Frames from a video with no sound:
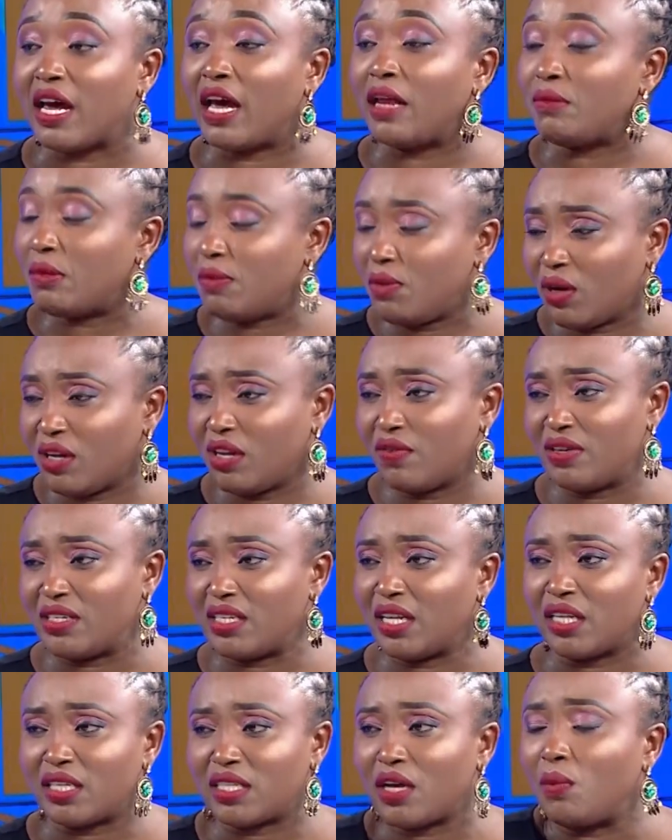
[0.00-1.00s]
And maybe you can even
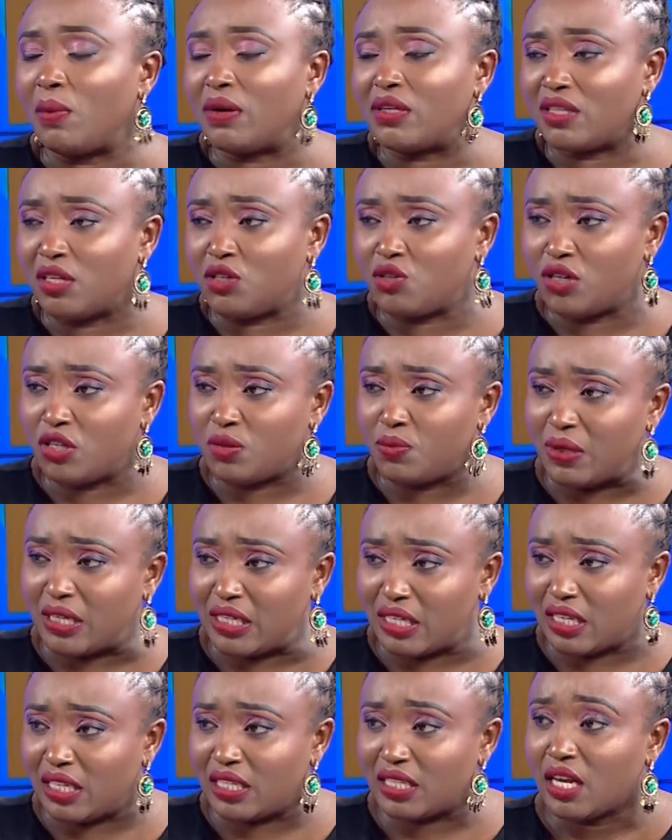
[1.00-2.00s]
tell us how much the treatment
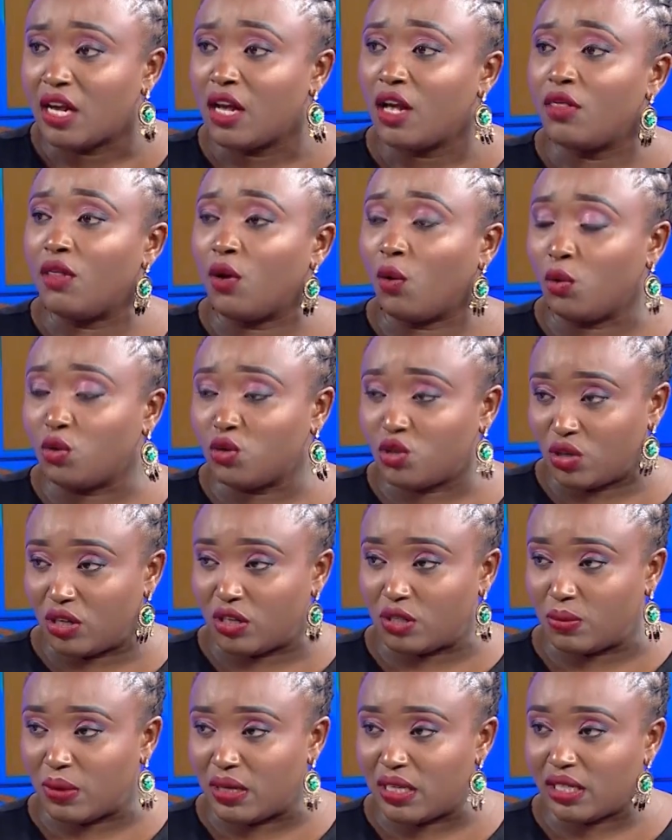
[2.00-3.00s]
is, the whole
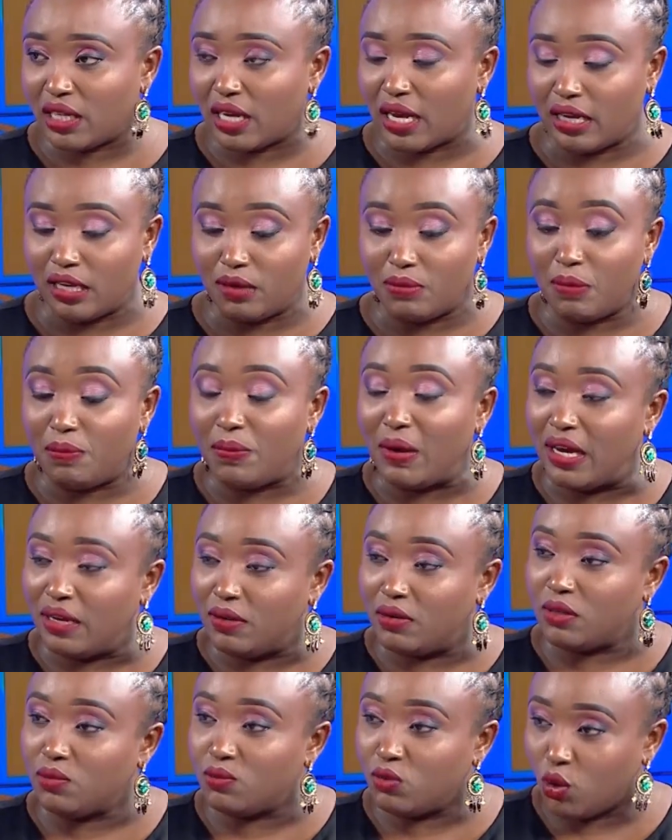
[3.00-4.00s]
treatment. Can it be
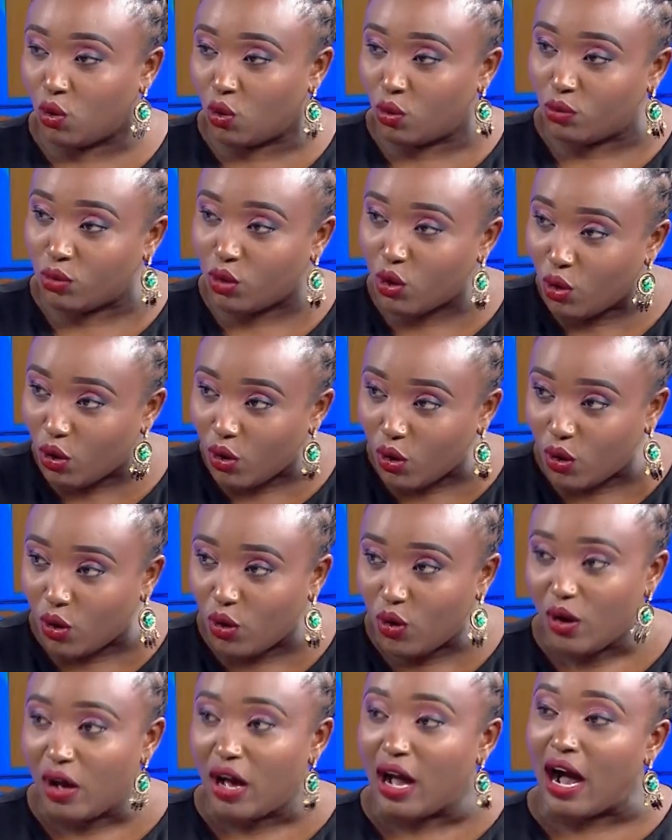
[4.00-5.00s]
paid mdogo
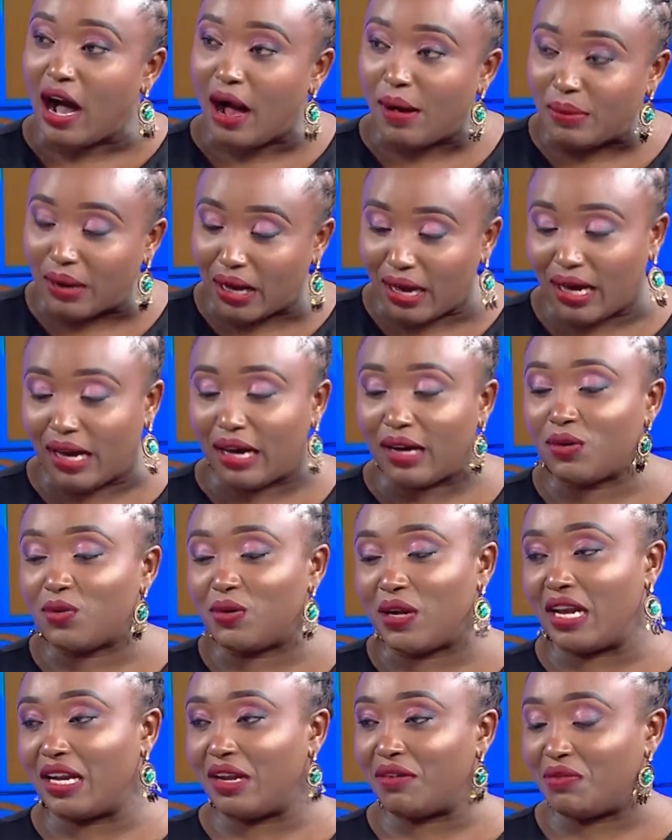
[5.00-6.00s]
mdogo? Ama
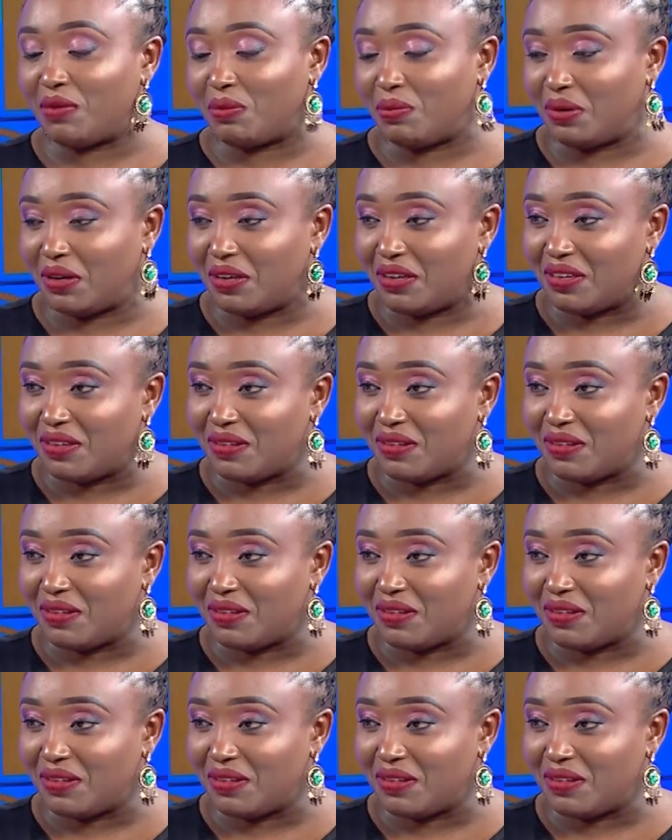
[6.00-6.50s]
kunaenda vipi?